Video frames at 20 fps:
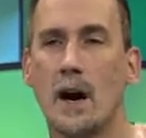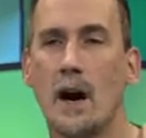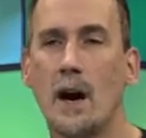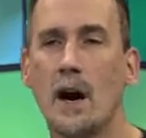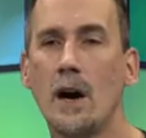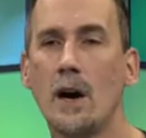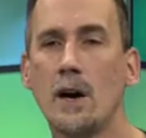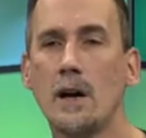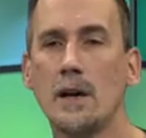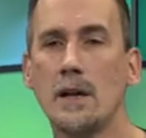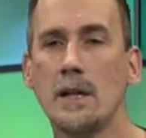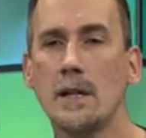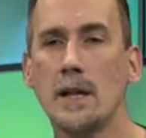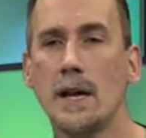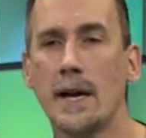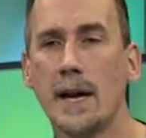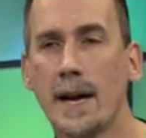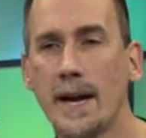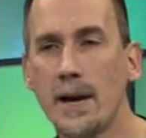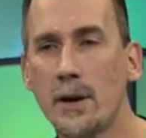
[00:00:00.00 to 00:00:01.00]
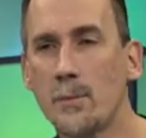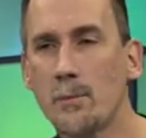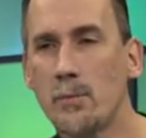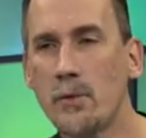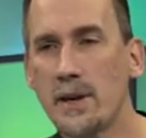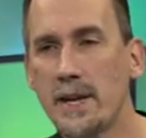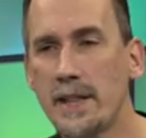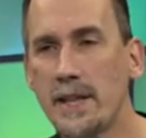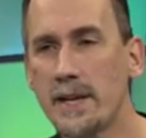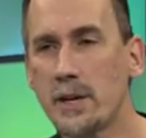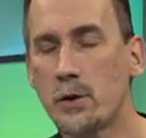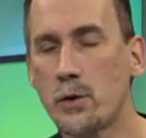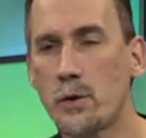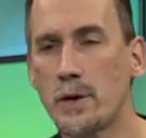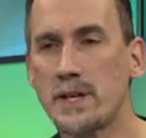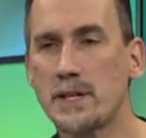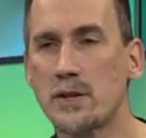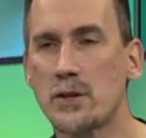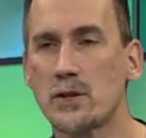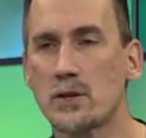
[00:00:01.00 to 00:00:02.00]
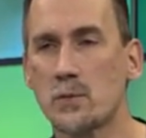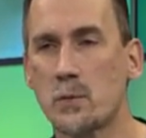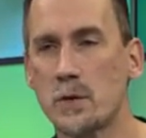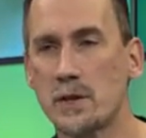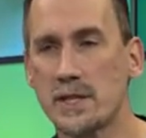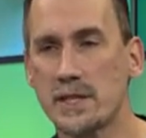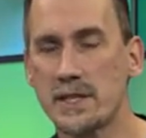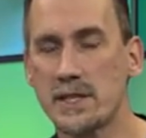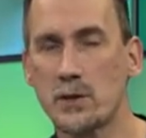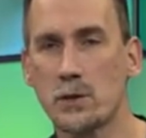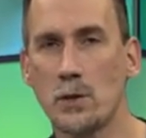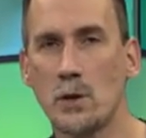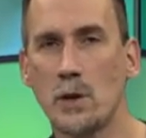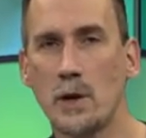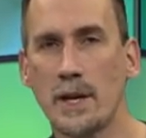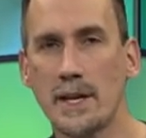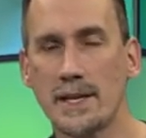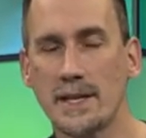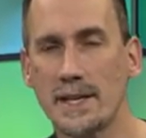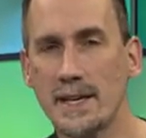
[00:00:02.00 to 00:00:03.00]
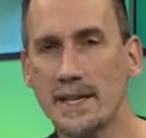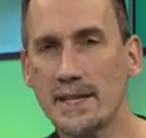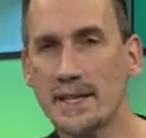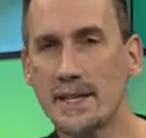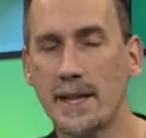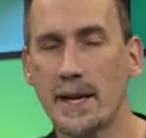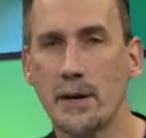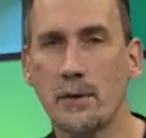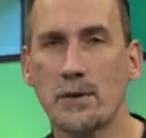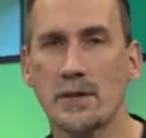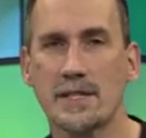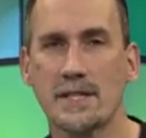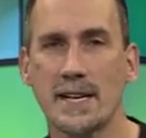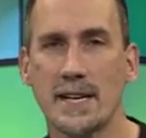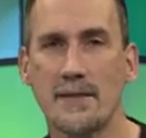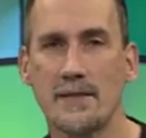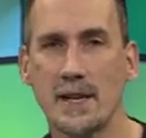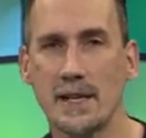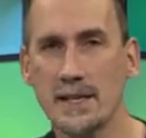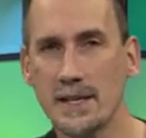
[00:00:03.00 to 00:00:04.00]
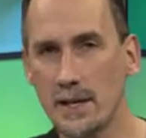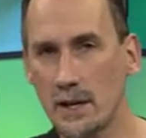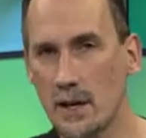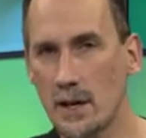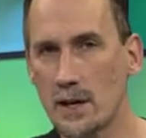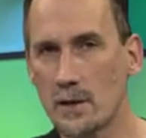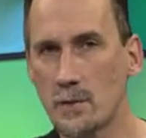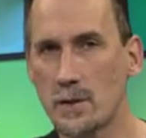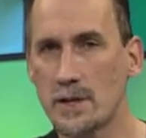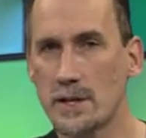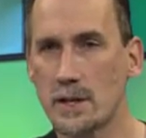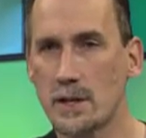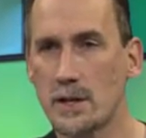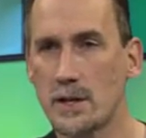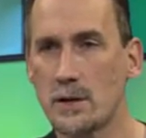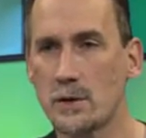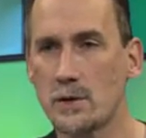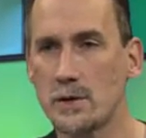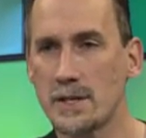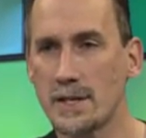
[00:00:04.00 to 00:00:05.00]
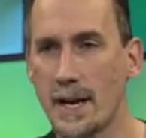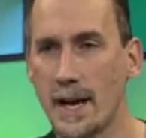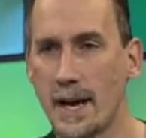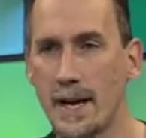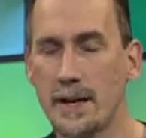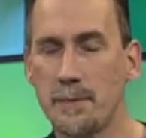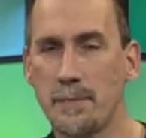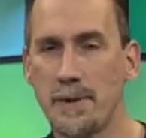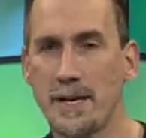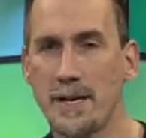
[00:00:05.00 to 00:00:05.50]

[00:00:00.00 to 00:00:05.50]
All air breathing creatures were destroyed unless they were saved on the ark, which includes eight